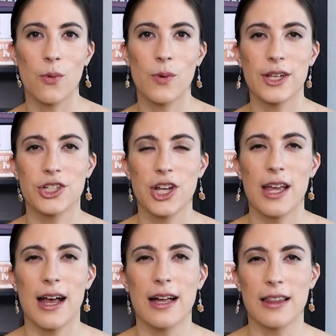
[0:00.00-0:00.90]
which
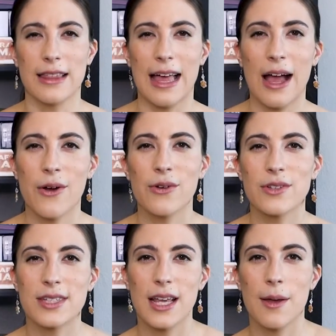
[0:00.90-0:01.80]

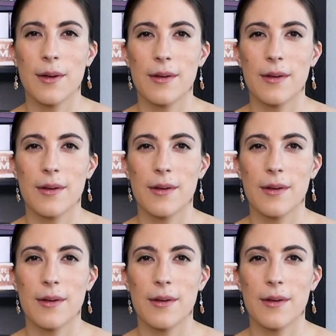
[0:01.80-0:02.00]
allows